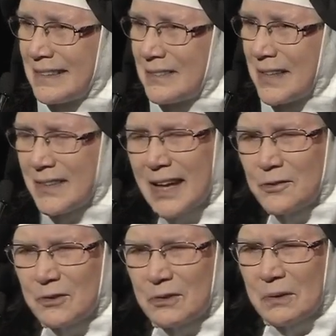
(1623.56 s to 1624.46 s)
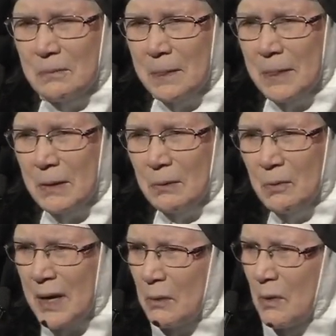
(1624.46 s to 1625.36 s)
that that's
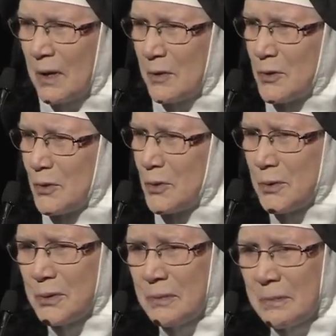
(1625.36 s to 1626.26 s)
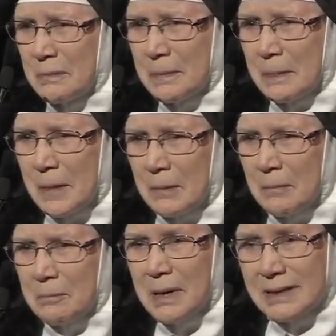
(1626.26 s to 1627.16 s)
what I wanted to do.
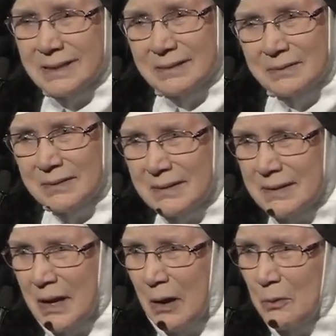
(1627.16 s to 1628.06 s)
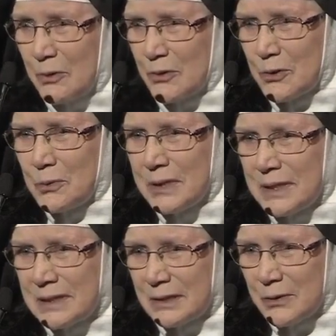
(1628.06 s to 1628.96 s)
But I was too
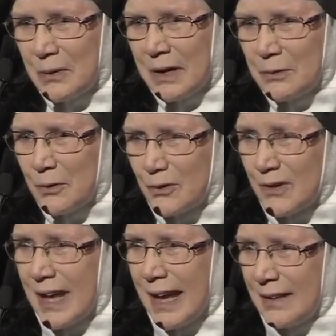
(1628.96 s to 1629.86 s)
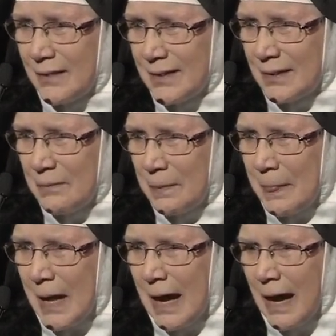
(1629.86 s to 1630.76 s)
little to understand
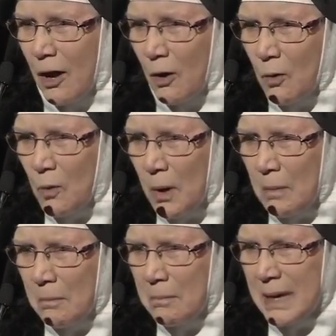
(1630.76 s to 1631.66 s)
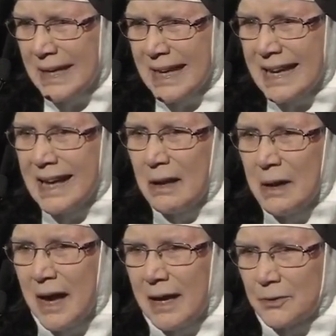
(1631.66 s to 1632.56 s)
how many
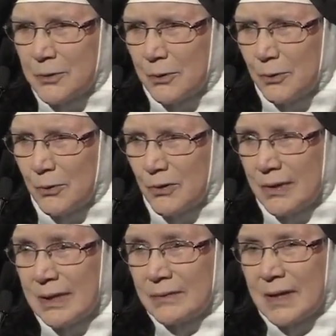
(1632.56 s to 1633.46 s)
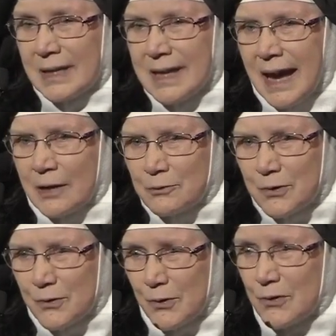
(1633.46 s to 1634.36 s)
actors and
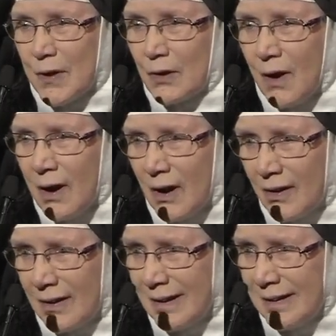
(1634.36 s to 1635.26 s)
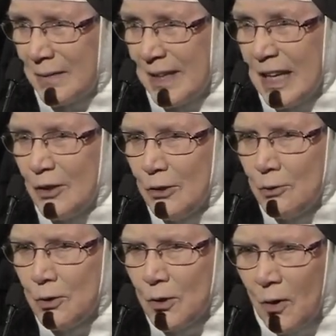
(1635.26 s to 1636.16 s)
actresses there are in
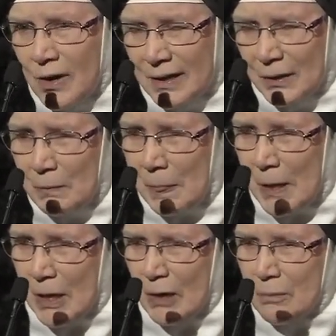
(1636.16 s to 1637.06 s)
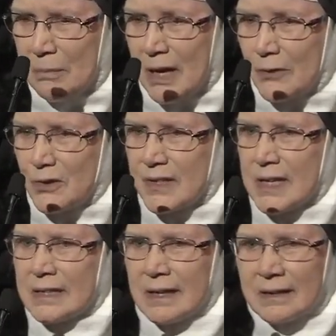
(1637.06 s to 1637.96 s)
New York, in
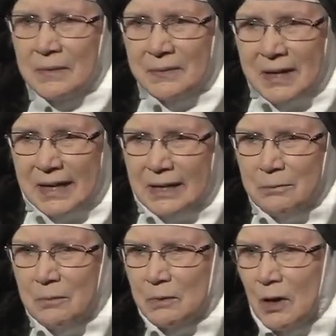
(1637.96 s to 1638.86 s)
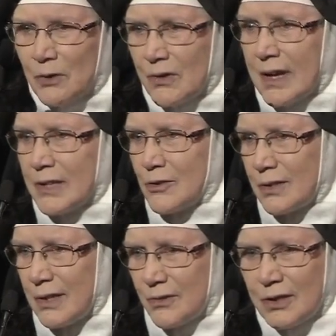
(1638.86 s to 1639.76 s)
Pasadena, in Los
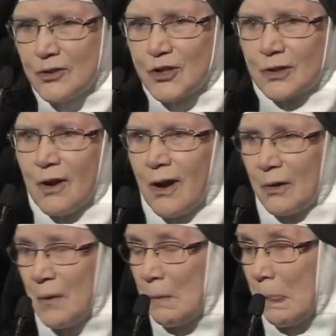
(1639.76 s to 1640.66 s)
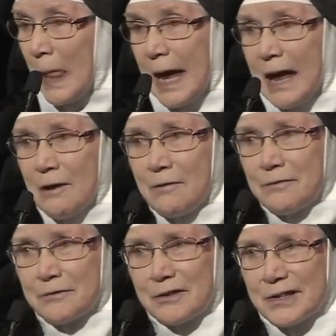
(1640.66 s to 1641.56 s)
Angeles, in Chicago.
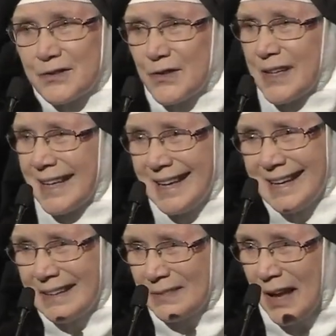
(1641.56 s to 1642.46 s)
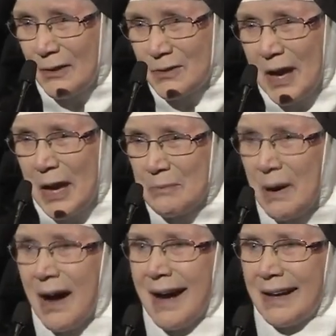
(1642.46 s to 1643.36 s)
Every city has a
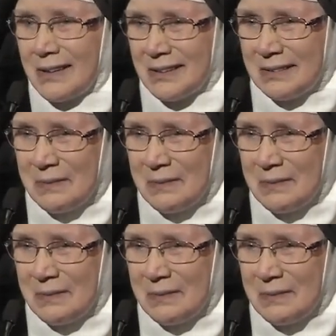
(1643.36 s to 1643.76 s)
pile